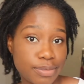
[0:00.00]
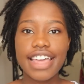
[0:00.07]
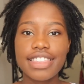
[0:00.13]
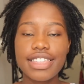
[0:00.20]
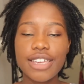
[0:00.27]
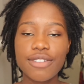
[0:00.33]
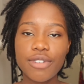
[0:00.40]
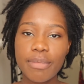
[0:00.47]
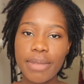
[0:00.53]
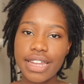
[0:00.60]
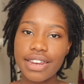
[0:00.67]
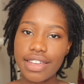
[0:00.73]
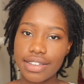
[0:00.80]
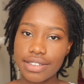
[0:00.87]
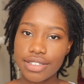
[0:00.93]
I think for my
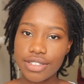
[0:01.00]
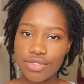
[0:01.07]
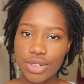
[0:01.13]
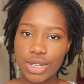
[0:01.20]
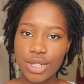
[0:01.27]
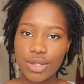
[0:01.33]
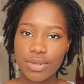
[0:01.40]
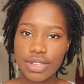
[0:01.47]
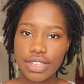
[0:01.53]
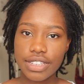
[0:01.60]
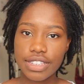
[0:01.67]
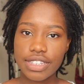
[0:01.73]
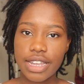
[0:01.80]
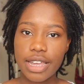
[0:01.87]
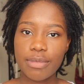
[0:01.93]
next
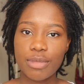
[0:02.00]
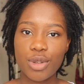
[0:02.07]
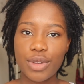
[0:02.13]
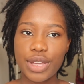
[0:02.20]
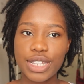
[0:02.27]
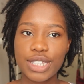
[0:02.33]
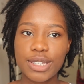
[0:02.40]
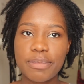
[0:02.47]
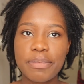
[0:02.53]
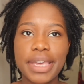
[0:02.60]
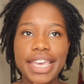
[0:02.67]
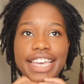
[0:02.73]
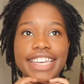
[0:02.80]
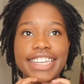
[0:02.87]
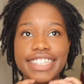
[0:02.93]
retwist, I'm going to
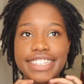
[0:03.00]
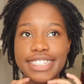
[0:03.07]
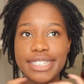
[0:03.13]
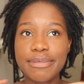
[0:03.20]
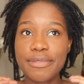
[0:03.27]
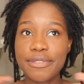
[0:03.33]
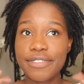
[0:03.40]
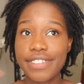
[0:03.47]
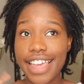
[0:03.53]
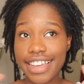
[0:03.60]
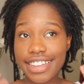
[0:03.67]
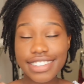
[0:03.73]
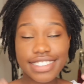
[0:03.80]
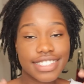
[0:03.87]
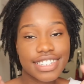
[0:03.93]
make some
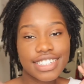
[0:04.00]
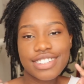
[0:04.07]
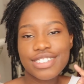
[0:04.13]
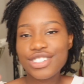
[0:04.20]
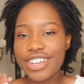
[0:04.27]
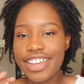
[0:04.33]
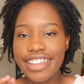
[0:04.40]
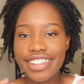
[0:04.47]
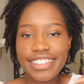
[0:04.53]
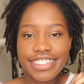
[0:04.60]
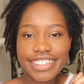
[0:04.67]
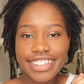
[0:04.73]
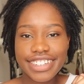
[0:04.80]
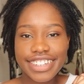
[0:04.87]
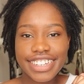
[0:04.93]
flaxseed gel.
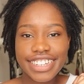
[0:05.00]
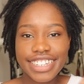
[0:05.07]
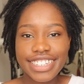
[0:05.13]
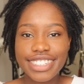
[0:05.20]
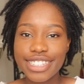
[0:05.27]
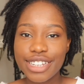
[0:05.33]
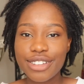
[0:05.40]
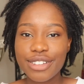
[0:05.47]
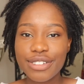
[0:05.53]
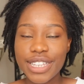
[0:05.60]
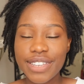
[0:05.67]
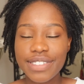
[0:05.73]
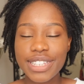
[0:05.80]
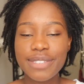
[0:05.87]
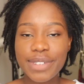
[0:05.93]
So
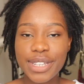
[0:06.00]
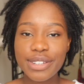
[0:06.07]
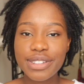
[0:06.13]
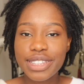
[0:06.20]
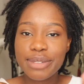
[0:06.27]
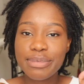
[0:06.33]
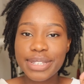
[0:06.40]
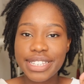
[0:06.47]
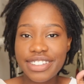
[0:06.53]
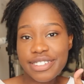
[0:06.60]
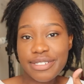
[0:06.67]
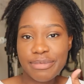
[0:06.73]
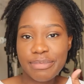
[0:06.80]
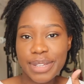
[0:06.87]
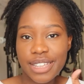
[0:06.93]
give this video a thumbs
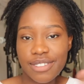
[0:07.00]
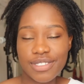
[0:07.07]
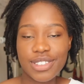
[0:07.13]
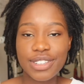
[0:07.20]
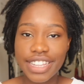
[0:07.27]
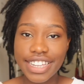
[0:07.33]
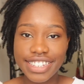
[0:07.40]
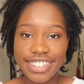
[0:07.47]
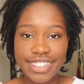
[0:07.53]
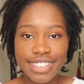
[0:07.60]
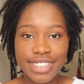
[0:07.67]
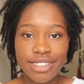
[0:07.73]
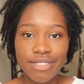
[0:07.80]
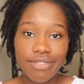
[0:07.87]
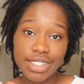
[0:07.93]
up if you'd like to
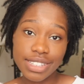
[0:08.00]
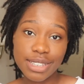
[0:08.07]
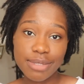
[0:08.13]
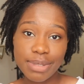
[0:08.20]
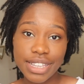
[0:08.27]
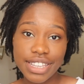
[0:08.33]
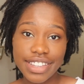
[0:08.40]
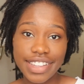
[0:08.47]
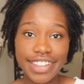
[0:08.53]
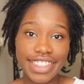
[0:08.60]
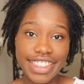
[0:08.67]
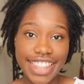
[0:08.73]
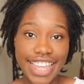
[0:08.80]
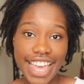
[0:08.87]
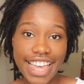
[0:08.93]
see a recipe
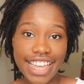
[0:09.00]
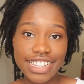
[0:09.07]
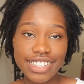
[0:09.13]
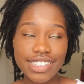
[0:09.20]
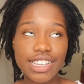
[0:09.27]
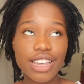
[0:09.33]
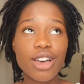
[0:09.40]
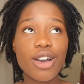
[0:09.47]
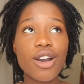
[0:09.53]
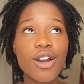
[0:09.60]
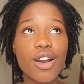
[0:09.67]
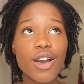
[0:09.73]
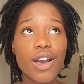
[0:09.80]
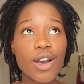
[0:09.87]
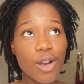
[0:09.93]
on that.
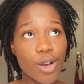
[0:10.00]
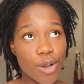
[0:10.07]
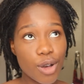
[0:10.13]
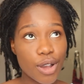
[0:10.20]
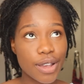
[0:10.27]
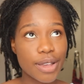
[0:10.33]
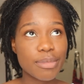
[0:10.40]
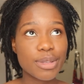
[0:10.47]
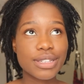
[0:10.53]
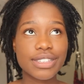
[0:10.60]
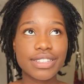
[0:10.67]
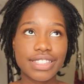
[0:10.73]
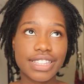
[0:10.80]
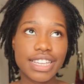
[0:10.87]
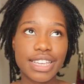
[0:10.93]
Or I'm
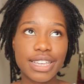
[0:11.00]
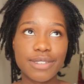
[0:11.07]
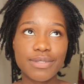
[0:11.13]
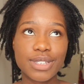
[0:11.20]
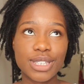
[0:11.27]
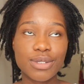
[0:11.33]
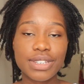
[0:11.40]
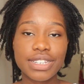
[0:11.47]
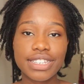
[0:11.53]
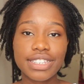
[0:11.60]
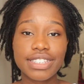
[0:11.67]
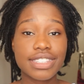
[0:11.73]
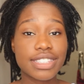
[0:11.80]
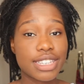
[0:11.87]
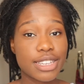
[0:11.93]
also thinking of doing a
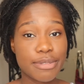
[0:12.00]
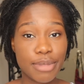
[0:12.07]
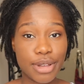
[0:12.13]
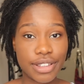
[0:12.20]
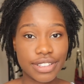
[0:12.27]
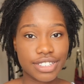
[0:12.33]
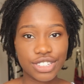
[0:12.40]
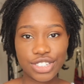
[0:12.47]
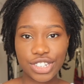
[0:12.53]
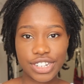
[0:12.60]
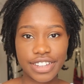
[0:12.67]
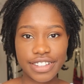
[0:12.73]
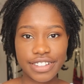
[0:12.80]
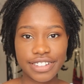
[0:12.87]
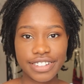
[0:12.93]
sea moss
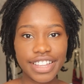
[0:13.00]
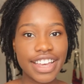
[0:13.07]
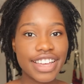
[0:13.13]
gel.